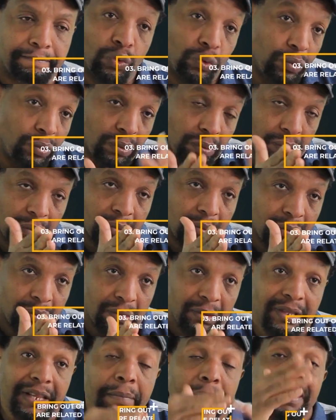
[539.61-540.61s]
to
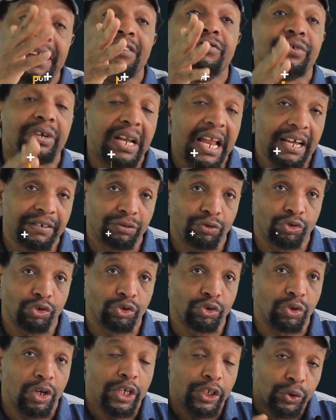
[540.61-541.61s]
the main real life
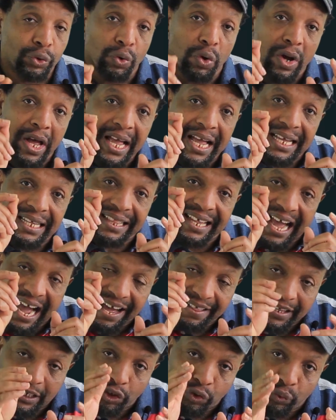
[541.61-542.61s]
situation. So the
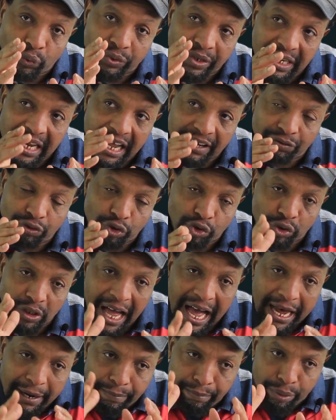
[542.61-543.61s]
other 2 real life situations
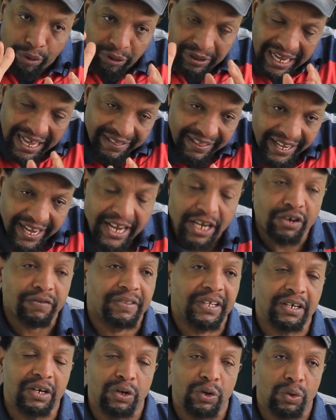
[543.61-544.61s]
are brought at the end of
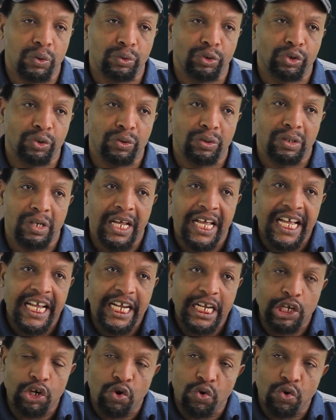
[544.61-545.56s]
the conclusion in